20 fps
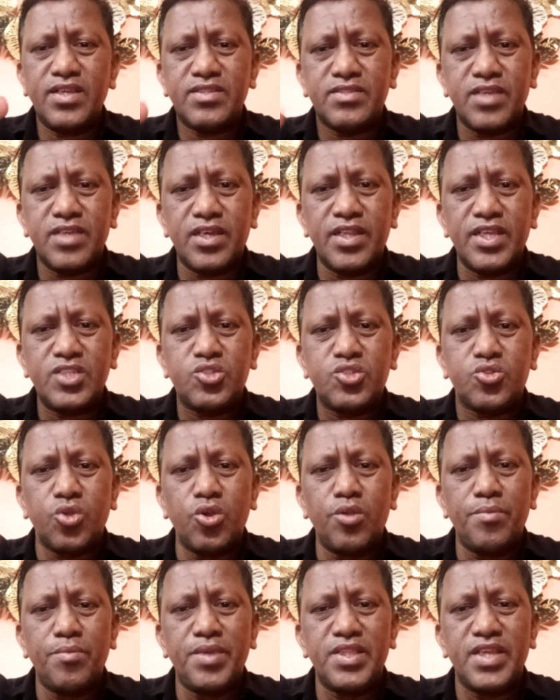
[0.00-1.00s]
Sir has
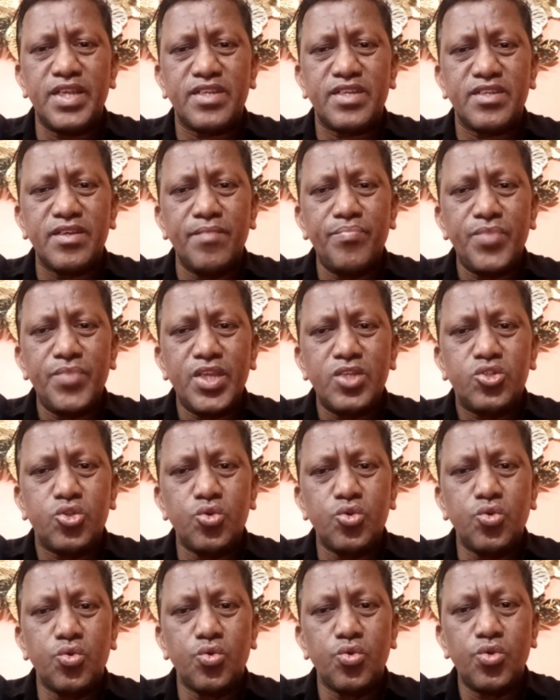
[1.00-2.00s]
told me that
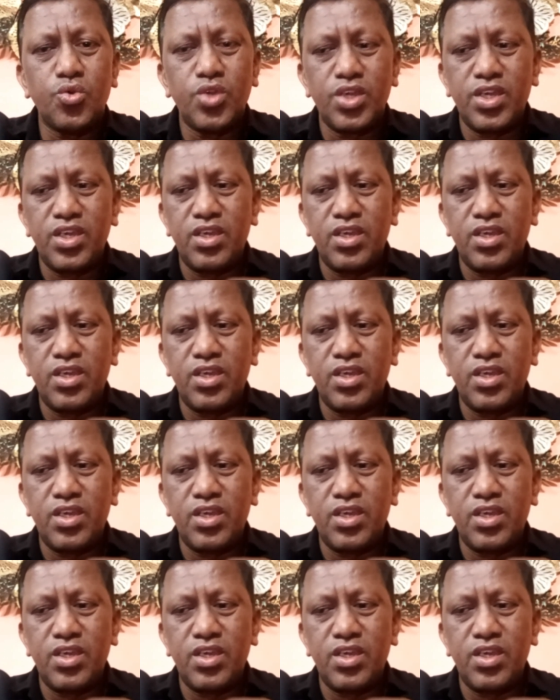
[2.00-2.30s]
two